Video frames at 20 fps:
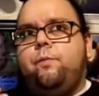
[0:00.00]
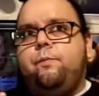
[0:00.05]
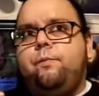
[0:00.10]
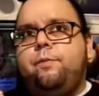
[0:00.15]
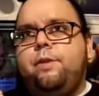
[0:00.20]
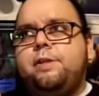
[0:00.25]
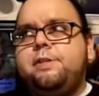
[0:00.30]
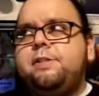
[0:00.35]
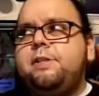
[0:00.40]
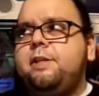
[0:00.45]

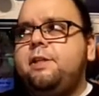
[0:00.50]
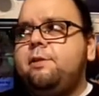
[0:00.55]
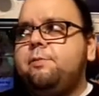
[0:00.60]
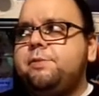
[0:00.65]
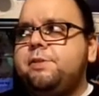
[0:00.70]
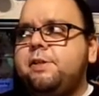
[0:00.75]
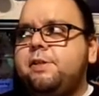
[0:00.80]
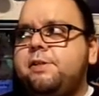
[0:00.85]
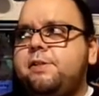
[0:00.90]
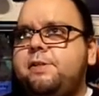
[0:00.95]
let's see, there
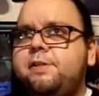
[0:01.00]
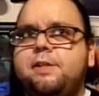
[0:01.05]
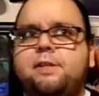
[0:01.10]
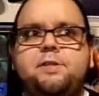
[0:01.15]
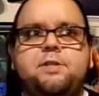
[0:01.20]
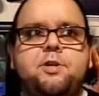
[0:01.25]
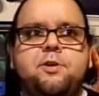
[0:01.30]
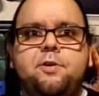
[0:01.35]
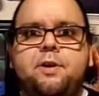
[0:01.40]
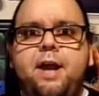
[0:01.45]
was a
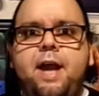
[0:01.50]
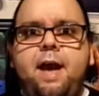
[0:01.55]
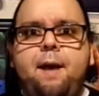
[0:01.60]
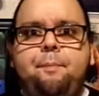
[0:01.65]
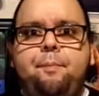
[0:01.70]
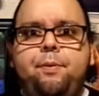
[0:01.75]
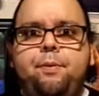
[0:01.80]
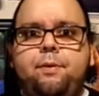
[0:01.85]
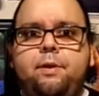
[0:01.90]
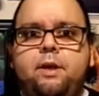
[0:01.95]
6-year
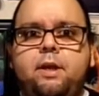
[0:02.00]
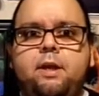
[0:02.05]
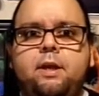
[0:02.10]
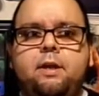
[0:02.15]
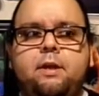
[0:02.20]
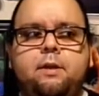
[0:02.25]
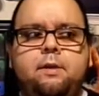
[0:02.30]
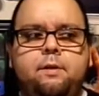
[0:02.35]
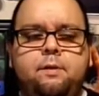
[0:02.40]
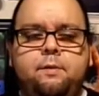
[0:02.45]
gap
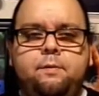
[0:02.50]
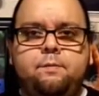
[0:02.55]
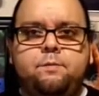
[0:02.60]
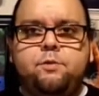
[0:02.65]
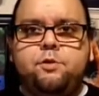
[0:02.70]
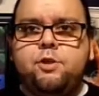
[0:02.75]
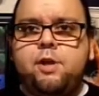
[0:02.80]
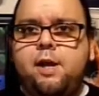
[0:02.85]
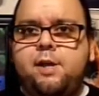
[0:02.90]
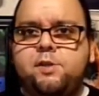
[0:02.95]
in
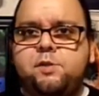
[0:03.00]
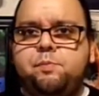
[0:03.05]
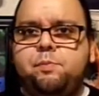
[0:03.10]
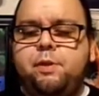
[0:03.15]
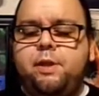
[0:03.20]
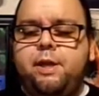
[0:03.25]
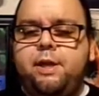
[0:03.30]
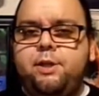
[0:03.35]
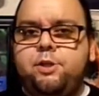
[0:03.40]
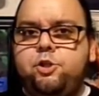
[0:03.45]
Child's
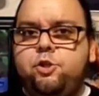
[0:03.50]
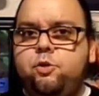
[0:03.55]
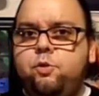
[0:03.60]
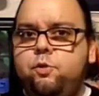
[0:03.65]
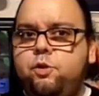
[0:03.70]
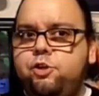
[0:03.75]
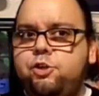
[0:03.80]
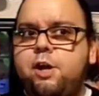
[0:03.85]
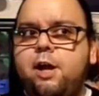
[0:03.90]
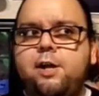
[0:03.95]
Play 2
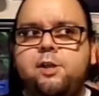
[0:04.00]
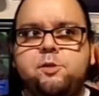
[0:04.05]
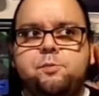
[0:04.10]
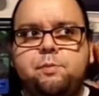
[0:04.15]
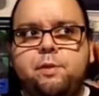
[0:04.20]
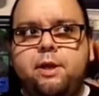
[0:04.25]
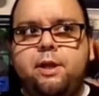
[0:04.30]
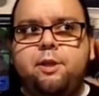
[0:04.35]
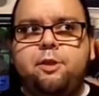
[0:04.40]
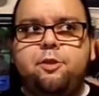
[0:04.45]
to Child's
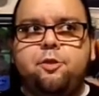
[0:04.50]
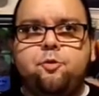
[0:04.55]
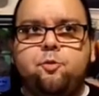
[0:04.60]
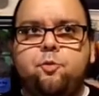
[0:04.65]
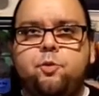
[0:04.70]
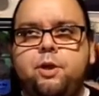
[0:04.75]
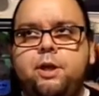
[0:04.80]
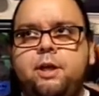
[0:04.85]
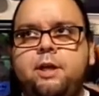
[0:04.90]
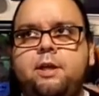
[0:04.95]
Play
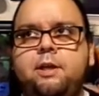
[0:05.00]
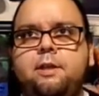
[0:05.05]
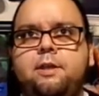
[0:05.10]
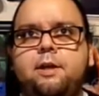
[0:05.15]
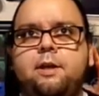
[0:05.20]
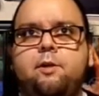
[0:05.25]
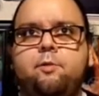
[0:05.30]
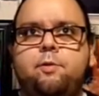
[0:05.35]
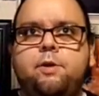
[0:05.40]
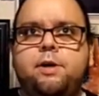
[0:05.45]
3.
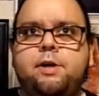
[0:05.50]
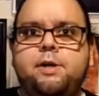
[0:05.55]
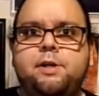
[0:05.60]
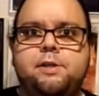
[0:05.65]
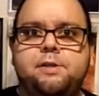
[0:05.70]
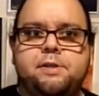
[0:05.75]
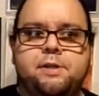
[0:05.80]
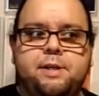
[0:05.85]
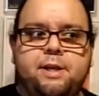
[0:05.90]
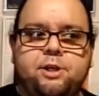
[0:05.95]
There
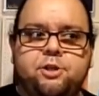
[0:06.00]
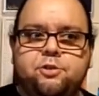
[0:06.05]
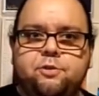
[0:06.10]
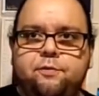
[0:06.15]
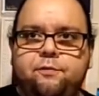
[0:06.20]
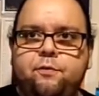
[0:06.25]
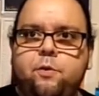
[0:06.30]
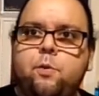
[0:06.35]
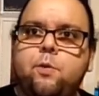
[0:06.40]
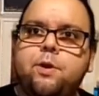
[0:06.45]
was an extra
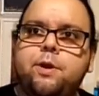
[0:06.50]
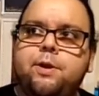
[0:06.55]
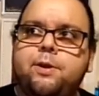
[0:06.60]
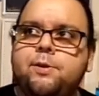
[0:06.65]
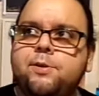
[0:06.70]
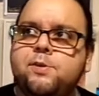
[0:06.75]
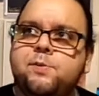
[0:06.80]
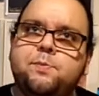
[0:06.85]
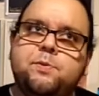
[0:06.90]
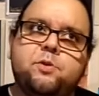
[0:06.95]
4
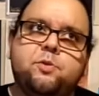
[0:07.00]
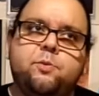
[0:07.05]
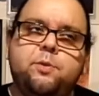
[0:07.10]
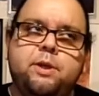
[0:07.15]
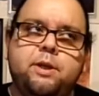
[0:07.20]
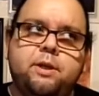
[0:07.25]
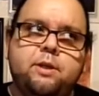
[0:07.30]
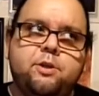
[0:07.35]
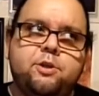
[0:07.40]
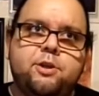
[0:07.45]
years
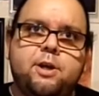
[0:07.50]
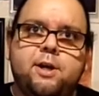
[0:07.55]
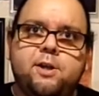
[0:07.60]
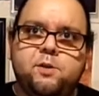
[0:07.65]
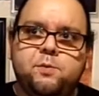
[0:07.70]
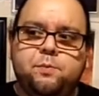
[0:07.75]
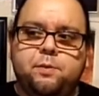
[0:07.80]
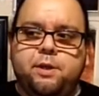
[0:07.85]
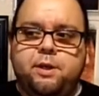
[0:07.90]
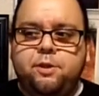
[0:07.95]
between
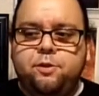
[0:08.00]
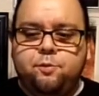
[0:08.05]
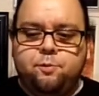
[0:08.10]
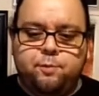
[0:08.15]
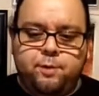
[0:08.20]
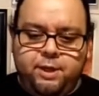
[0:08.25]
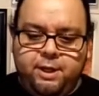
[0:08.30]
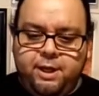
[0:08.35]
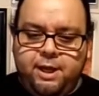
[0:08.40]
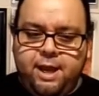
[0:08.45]
Child's Play
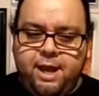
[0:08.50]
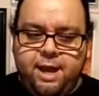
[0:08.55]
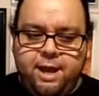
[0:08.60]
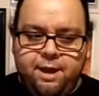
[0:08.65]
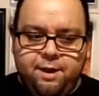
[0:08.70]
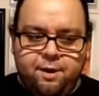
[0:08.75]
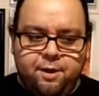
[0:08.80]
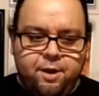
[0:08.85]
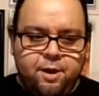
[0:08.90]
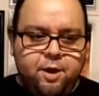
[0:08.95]
3
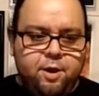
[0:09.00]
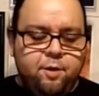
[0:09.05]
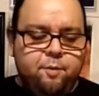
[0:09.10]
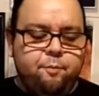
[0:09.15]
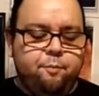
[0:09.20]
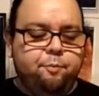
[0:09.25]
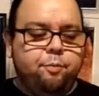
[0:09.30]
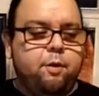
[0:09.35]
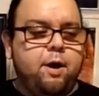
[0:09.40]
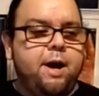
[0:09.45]
and
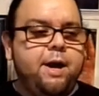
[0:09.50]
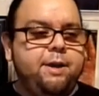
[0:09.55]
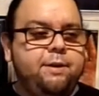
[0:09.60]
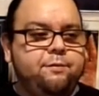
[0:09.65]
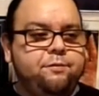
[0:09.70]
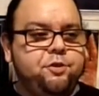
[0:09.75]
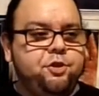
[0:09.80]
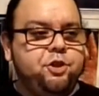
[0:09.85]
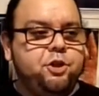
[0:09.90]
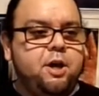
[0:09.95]

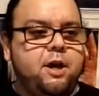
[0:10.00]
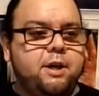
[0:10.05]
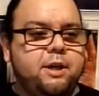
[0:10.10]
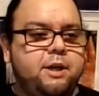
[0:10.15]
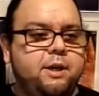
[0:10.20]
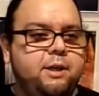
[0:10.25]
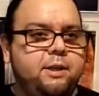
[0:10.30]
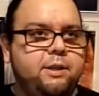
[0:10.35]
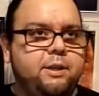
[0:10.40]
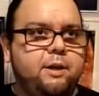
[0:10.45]
Bride of
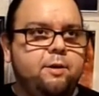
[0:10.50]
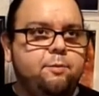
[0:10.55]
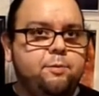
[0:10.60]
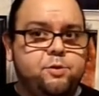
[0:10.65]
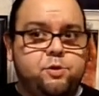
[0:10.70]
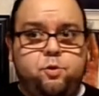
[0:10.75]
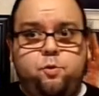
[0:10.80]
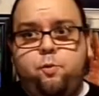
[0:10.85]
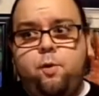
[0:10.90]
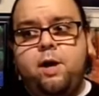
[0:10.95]
Chucky. There
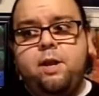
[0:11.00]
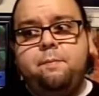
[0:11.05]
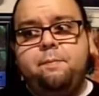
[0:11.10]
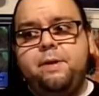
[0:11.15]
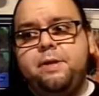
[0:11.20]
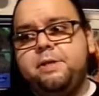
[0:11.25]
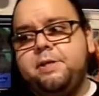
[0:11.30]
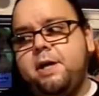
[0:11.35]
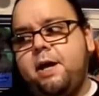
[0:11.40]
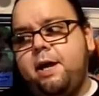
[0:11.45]
was quite a
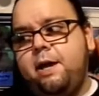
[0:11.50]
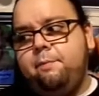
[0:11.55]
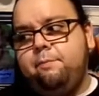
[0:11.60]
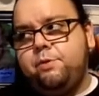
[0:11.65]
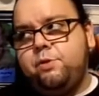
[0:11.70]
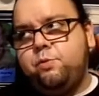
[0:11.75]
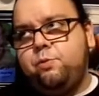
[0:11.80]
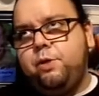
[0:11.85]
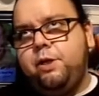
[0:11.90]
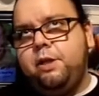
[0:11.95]
bit of time
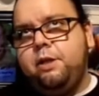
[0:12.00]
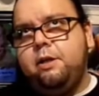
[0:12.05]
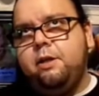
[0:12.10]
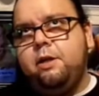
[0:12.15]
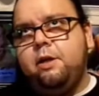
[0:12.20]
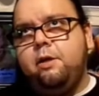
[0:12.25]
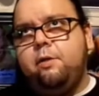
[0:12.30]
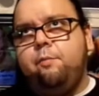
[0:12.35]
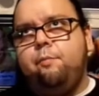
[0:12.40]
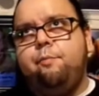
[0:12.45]
between
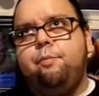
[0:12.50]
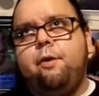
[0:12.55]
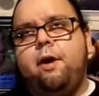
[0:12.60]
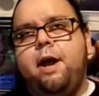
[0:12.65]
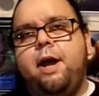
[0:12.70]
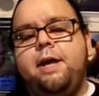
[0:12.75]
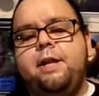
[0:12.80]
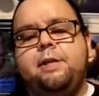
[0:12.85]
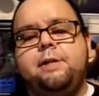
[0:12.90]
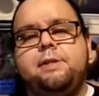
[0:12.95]

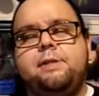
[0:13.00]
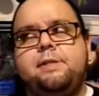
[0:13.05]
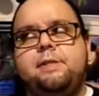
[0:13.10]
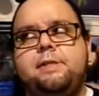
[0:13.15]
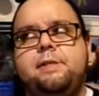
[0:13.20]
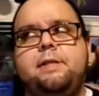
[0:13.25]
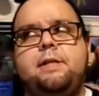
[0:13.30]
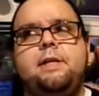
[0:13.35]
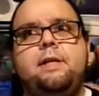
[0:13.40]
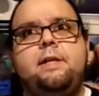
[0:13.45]
Bride and
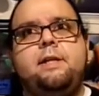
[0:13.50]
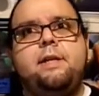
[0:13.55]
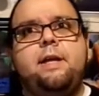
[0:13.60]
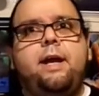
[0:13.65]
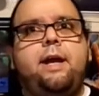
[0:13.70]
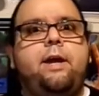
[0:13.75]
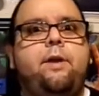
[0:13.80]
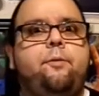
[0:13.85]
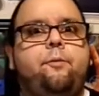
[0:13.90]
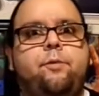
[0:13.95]
Seed,
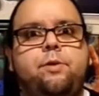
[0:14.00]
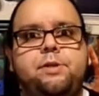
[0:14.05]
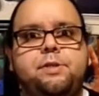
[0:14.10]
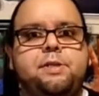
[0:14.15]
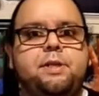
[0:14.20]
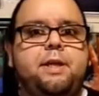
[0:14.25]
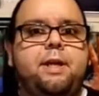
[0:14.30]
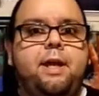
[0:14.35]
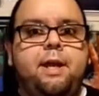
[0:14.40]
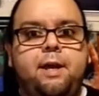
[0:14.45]
and
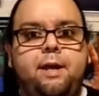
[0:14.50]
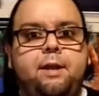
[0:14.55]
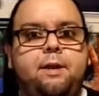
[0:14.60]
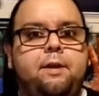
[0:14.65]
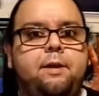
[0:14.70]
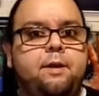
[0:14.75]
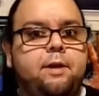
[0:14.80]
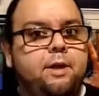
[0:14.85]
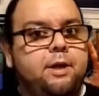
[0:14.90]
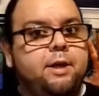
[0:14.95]
once
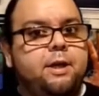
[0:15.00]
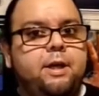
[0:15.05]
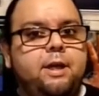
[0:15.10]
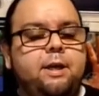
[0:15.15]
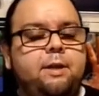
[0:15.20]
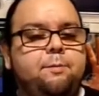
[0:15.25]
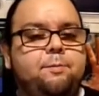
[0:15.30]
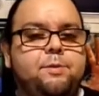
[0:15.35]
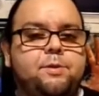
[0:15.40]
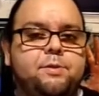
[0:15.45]
again,
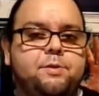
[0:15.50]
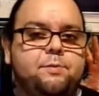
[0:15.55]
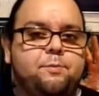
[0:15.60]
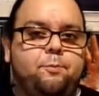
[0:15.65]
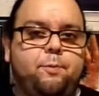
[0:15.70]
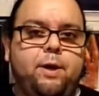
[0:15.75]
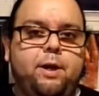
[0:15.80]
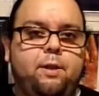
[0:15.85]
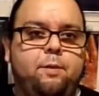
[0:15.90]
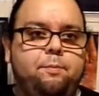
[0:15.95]
it was
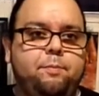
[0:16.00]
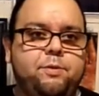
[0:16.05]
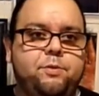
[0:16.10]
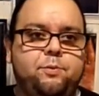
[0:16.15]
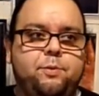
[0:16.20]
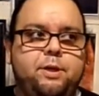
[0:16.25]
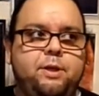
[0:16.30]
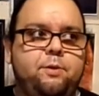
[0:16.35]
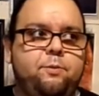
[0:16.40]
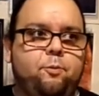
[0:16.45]
well
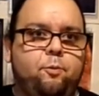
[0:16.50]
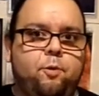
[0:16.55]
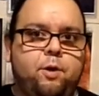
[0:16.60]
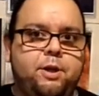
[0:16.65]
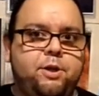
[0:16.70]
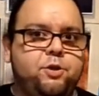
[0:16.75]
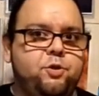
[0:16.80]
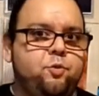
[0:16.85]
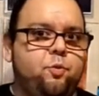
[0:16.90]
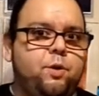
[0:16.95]
between
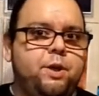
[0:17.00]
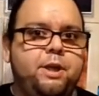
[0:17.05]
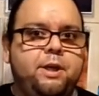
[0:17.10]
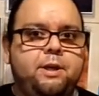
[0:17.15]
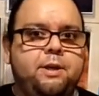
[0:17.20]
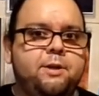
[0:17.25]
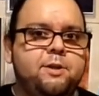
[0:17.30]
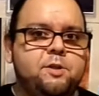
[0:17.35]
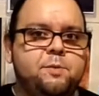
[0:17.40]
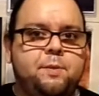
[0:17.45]
1 and 20
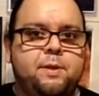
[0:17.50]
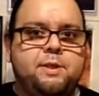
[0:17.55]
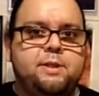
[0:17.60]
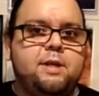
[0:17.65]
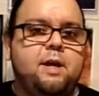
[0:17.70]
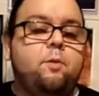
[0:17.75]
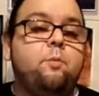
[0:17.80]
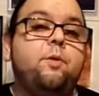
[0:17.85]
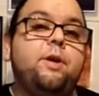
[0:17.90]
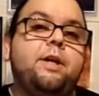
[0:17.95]
years by the
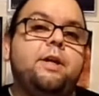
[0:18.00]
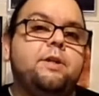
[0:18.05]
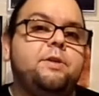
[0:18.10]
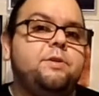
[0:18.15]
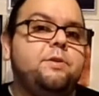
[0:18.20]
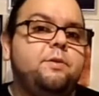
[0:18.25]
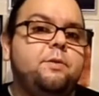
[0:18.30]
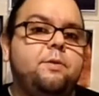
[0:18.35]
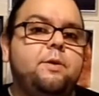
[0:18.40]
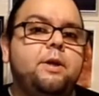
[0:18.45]
time we get
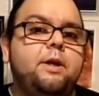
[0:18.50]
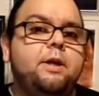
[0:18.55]
to